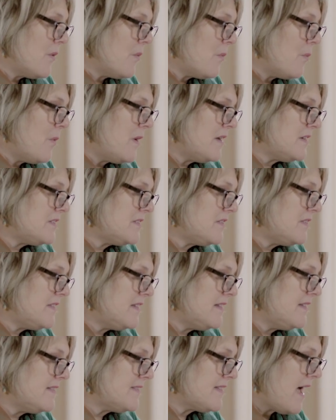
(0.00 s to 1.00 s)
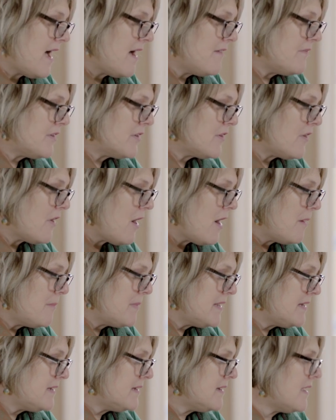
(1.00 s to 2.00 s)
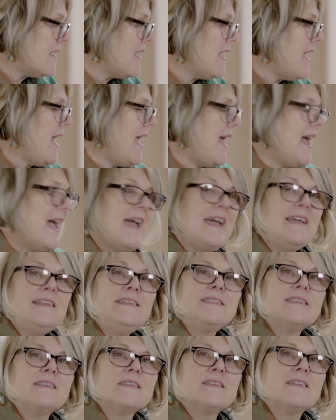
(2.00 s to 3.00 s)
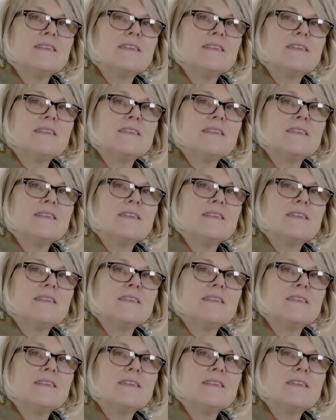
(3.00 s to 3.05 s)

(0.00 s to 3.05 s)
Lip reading: What do these have in common? Head,